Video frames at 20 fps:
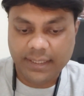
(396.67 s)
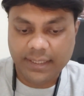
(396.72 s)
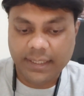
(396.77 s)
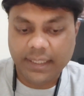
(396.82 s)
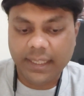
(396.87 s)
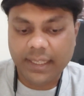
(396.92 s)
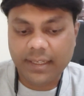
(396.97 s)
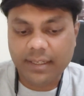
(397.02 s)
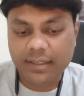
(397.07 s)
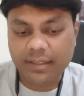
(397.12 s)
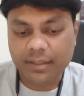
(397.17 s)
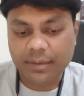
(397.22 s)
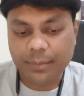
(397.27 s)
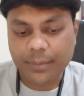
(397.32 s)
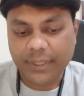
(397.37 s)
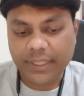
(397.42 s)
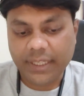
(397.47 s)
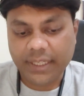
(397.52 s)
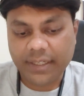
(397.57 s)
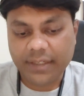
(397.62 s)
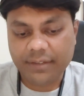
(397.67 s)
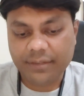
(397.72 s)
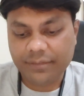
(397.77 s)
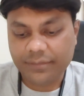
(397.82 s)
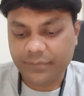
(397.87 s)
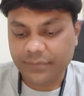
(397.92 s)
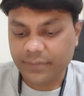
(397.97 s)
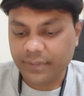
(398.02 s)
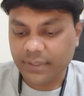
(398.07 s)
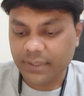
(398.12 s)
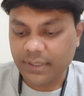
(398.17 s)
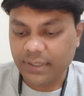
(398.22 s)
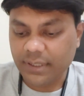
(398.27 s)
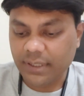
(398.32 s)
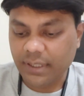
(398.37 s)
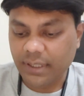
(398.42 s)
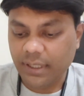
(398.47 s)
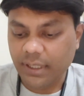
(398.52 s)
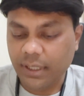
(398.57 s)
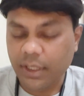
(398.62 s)
Then we have
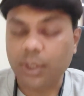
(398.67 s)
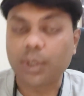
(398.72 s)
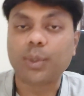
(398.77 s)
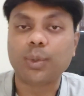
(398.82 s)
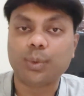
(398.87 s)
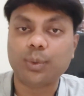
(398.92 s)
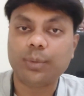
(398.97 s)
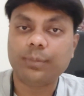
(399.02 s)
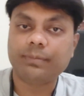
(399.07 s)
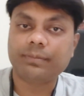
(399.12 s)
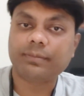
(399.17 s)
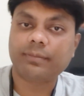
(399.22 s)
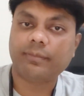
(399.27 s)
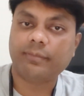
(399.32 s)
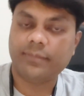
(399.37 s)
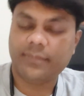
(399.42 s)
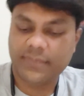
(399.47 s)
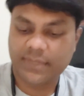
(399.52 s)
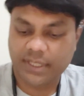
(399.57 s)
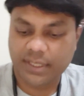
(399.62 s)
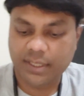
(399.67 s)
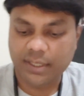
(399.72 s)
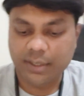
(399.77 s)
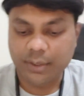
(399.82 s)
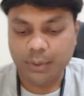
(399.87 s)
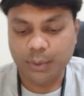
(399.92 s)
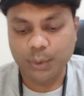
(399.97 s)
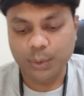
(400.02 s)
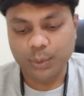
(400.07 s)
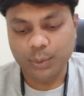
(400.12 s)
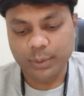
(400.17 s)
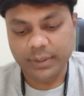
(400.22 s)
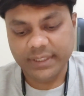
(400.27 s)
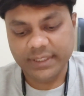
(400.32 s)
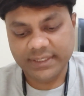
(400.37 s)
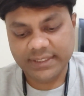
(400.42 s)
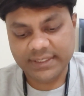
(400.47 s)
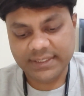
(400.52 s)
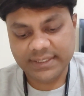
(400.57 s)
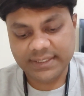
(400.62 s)
two. Two
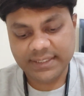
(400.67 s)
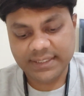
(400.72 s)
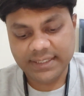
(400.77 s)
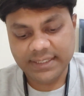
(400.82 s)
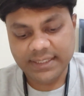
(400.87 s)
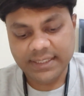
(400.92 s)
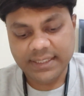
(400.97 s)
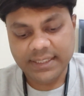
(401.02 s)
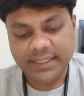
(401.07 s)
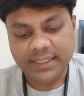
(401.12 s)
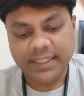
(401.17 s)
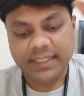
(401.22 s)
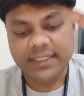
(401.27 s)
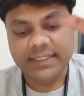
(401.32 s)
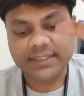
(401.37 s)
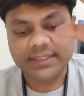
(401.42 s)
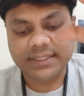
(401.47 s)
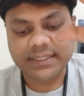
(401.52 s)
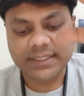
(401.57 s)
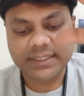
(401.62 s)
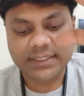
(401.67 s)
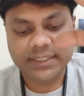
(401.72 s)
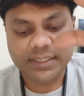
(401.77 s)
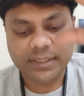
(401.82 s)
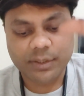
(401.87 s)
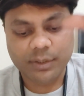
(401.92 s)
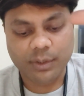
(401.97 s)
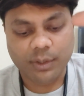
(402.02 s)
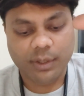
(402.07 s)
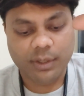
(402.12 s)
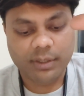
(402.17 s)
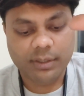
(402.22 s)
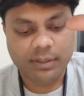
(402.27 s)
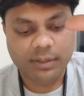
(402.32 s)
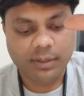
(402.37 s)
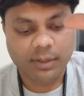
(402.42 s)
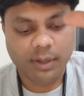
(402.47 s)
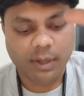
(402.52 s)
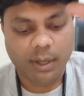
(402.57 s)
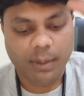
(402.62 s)
is discussion
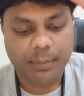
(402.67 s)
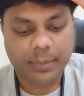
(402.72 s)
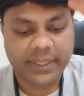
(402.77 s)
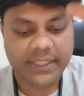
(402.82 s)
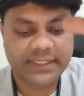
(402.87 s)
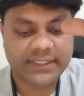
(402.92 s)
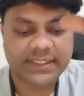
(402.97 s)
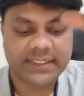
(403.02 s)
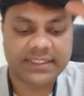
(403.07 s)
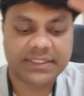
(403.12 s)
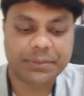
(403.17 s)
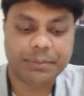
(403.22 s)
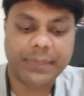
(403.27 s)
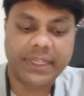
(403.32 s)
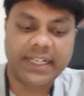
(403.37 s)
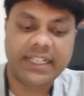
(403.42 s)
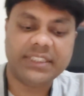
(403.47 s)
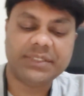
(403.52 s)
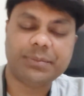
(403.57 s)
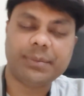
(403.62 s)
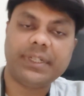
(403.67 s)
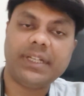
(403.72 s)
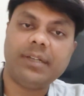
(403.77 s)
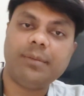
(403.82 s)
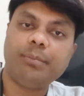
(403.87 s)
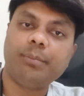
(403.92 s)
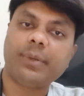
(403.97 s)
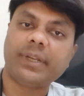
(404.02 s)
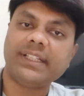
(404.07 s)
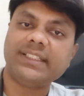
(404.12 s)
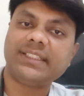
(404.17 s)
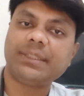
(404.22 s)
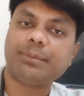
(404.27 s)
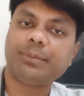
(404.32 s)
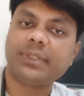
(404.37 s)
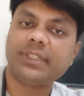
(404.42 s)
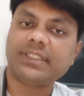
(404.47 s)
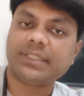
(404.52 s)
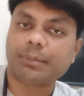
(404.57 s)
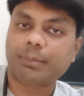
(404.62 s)
on operations management
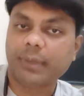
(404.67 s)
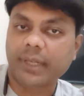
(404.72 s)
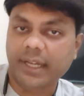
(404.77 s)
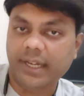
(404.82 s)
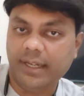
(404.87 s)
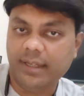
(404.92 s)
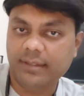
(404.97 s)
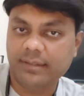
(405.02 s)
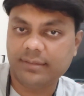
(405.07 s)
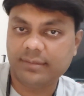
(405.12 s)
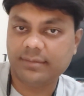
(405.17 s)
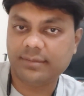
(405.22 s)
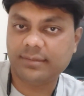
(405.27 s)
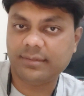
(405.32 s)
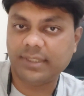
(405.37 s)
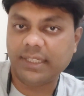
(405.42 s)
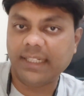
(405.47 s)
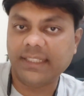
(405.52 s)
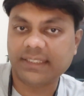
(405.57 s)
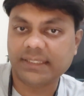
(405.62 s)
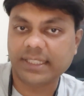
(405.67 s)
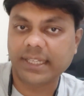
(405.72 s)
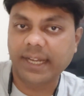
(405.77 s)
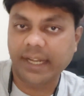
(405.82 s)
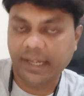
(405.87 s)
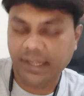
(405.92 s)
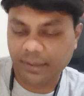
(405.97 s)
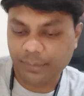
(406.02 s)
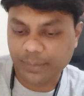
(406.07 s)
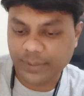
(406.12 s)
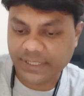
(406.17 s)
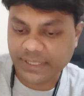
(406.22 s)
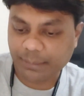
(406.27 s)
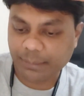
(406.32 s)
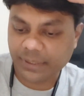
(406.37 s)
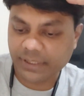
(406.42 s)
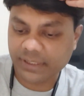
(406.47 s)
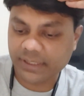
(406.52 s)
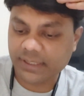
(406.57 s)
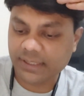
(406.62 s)
principles applied. That is the heading which I
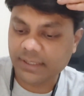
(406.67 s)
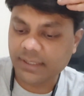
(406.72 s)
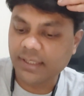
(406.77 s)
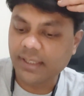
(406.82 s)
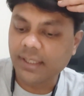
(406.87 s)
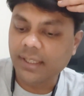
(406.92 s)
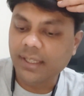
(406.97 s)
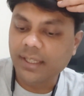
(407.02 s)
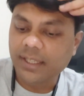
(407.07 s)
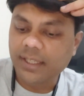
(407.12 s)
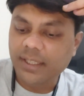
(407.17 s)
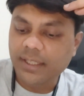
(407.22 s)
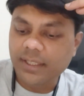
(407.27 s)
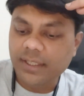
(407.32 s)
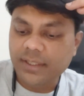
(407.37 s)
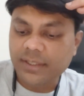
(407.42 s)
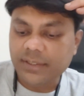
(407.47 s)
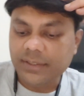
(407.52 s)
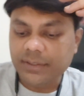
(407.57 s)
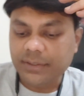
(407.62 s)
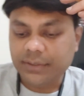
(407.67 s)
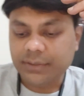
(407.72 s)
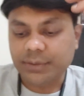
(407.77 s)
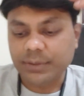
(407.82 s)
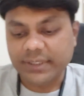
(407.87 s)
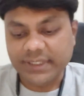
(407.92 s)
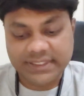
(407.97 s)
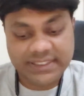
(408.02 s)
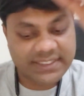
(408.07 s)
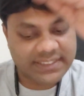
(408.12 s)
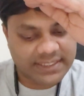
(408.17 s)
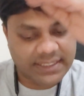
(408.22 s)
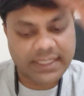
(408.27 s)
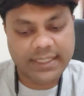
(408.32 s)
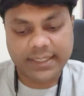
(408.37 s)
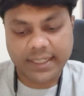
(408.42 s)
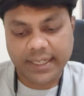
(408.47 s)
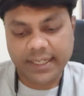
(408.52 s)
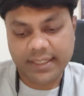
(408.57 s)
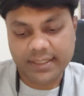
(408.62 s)
mentioned. So this is
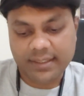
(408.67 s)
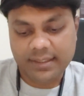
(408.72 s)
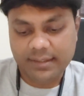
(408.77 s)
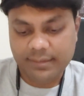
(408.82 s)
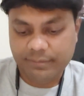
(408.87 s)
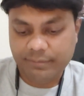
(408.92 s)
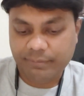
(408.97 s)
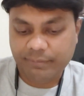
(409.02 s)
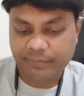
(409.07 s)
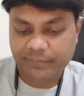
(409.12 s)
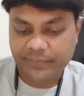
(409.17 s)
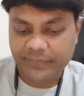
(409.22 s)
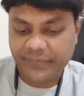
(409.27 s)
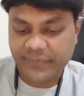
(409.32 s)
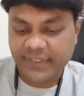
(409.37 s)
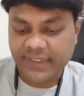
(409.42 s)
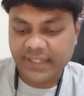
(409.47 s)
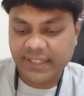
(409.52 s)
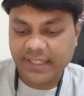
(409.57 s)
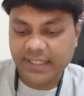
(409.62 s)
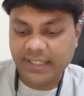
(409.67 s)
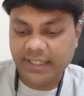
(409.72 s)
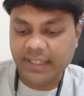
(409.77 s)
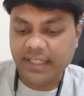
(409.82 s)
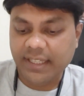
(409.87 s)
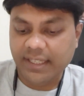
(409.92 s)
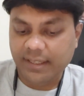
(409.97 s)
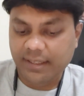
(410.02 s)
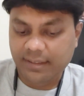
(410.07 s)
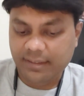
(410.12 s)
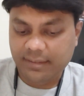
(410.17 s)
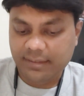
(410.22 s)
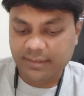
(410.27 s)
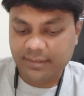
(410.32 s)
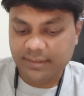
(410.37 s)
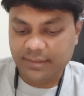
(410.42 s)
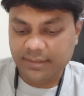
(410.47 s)
the title. Then